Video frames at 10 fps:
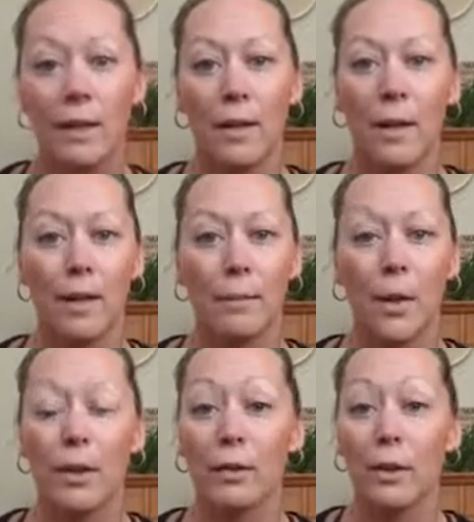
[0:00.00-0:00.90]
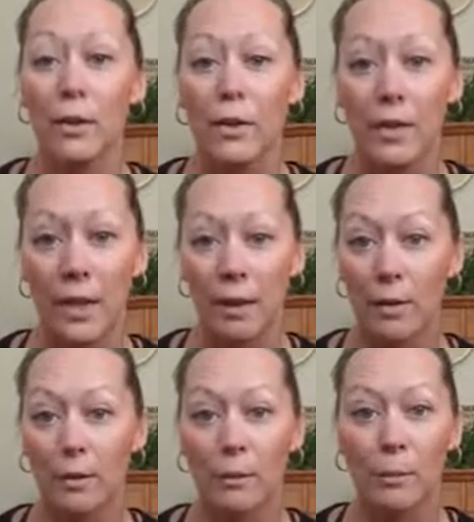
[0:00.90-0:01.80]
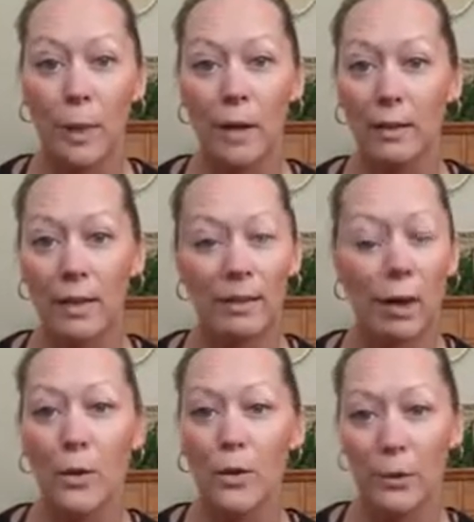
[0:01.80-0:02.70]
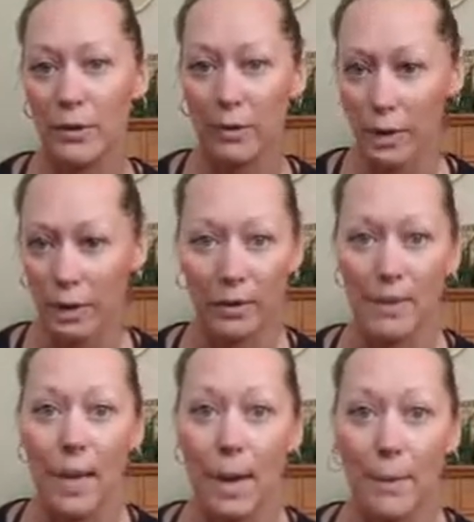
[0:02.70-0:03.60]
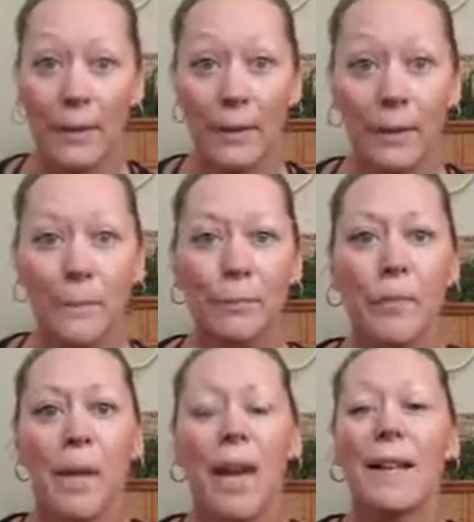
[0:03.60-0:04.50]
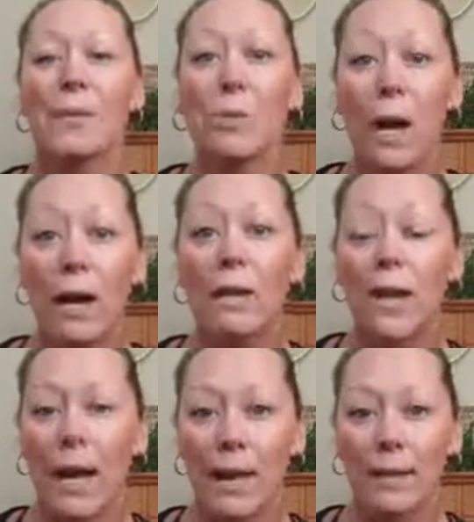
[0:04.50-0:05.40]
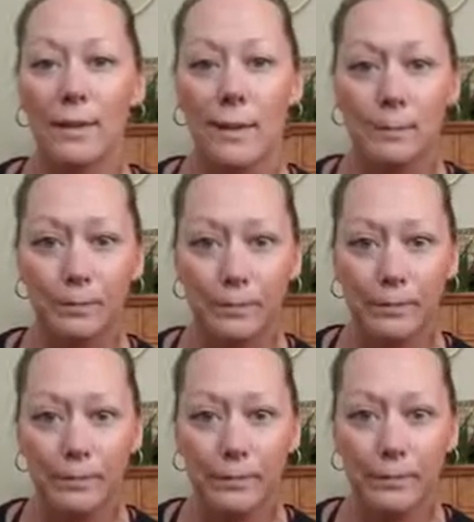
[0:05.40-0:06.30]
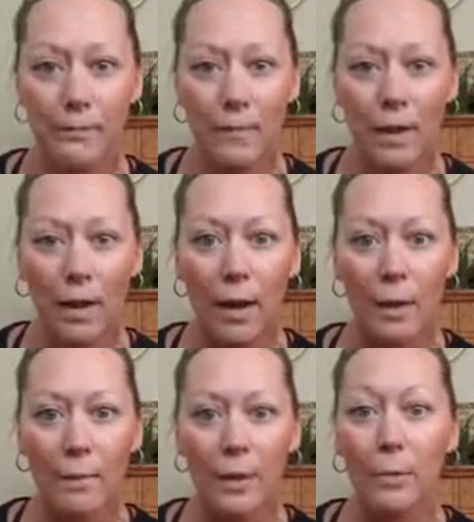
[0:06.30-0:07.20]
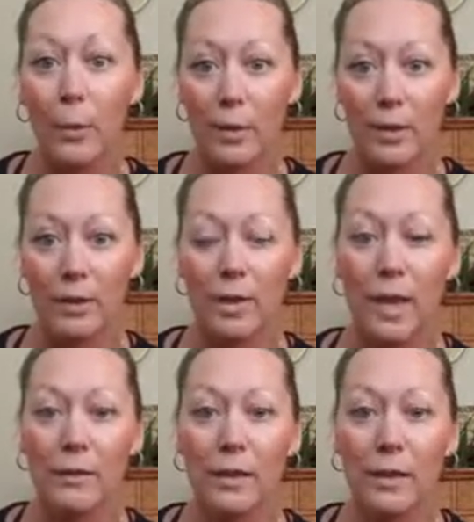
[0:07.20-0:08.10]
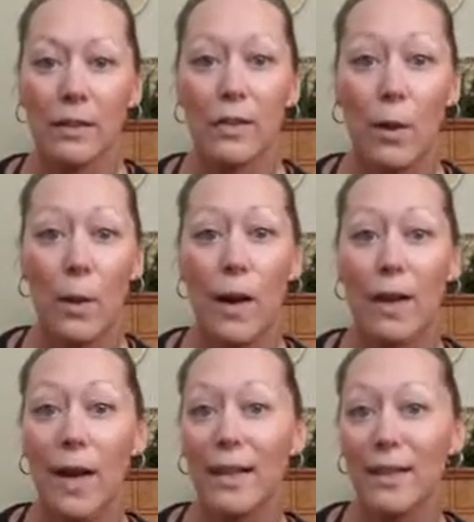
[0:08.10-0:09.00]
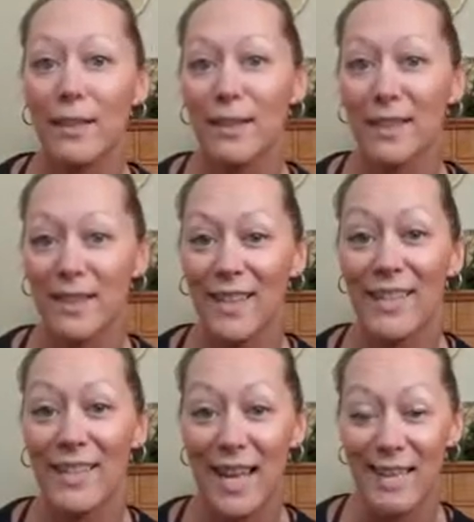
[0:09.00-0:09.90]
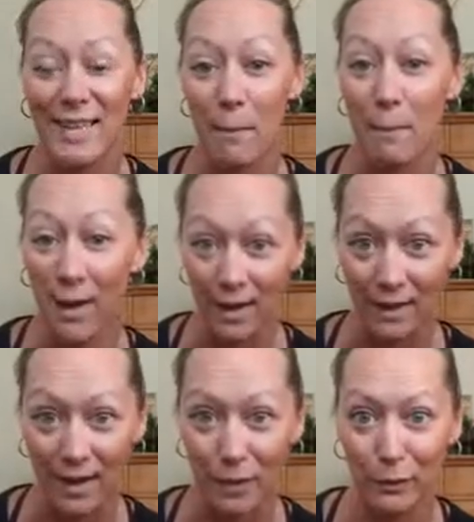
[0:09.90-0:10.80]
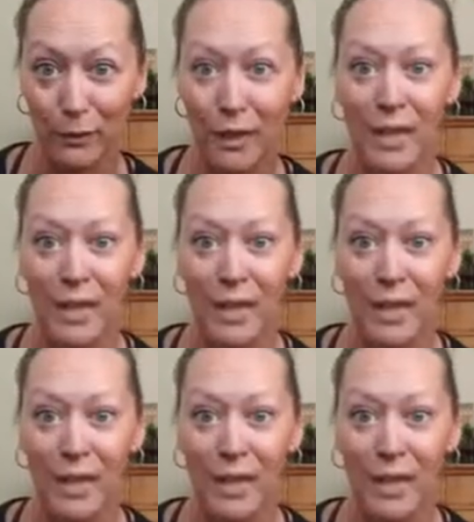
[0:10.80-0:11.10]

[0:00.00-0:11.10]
on a larger scale, politics, all sorts of things happening, as well as in personal lives. So I can attest in my life,